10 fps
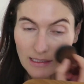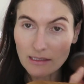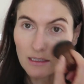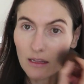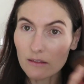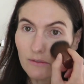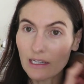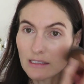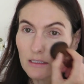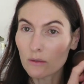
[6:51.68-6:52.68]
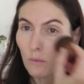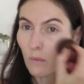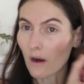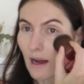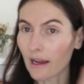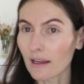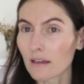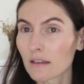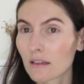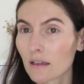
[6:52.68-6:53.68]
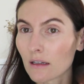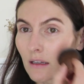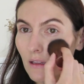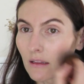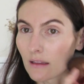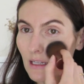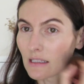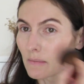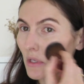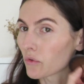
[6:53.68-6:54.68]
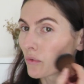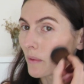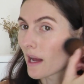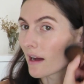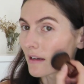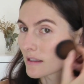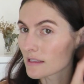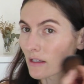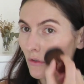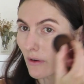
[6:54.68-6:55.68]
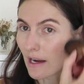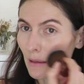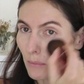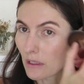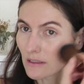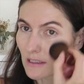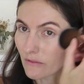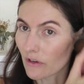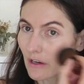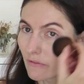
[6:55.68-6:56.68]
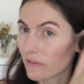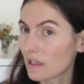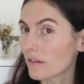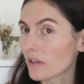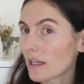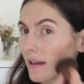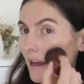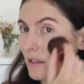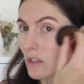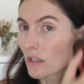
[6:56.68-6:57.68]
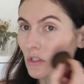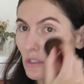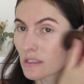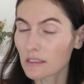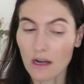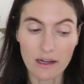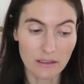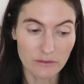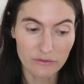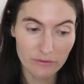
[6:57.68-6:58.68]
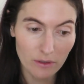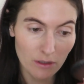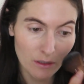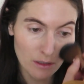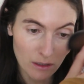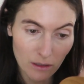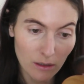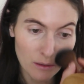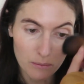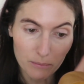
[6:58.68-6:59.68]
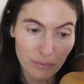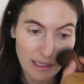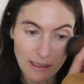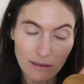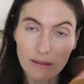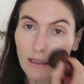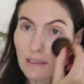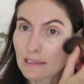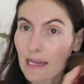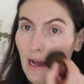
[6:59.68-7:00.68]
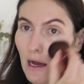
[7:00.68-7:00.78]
This is another reason why these mineral powders are great, because they're very forgiving and you can just kind of blend things